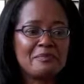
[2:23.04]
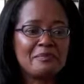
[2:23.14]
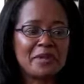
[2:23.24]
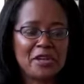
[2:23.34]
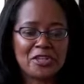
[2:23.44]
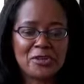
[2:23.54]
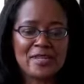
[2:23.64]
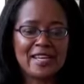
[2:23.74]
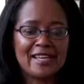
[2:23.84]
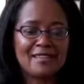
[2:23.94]
But also
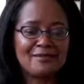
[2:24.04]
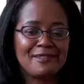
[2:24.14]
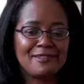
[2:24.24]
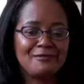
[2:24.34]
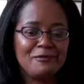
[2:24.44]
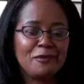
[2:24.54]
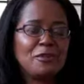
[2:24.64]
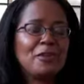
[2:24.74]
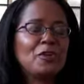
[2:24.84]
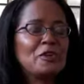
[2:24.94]
as I
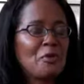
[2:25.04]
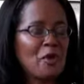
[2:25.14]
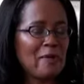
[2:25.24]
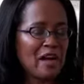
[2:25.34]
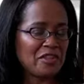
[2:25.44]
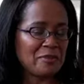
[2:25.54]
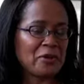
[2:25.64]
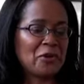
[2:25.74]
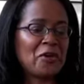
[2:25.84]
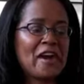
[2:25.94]
learned more about the
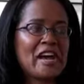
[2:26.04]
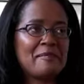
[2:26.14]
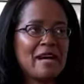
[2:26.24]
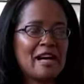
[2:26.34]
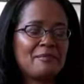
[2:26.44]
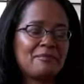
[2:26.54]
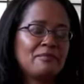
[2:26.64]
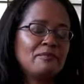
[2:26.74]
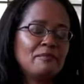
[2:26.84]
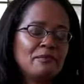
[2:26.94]
program
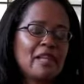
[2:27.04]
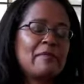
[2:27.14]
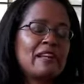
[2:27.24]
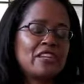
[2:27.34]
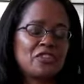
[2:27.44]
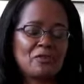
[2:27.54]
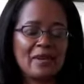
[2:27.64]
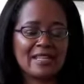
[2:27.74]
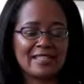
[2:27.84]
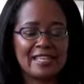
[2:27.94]
in my initial
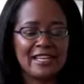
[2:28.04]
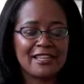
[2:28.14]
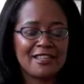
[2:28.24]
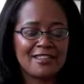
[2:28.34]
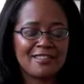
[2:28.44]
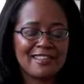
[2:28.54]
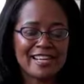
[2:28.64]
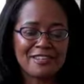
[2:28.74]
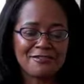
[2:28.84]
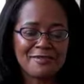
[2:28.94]
months,
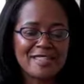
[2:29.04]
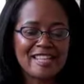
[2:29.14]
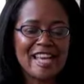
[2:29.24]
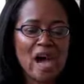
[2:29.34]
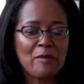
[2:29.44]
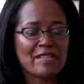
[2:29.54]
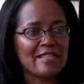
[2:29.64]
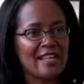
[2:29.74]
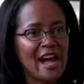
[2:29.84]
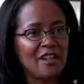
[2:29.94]
kind of seeing how much
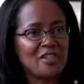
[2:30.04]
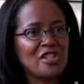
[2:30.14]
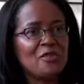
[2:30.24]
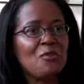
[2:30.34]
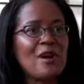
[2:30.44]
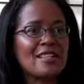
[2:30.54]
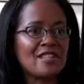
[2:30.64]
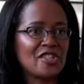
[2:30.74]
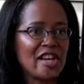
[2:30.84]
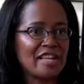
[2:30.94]
psychology was in
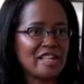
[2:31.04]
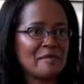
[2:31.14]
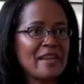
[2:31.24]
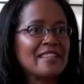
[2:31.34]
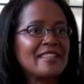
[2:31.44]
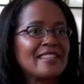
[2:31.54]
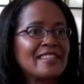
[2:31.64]
Chinese medicine.